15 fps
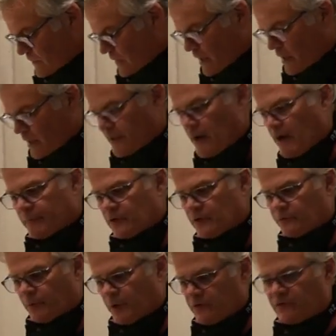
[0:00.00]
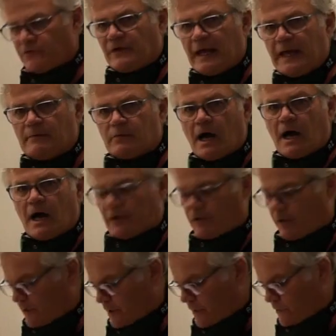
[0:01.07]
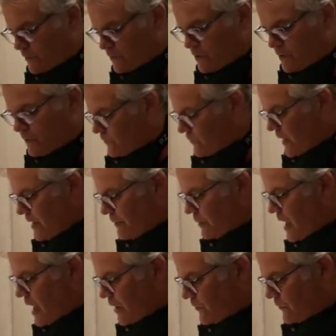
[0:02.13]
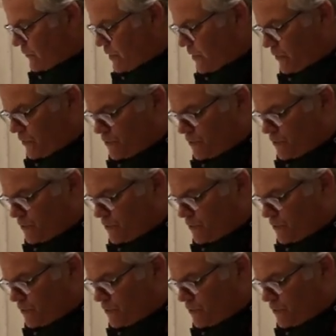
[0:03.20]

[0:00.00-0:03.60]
And now I'm going to spray the stain blocker. And the stain blocker is going to do two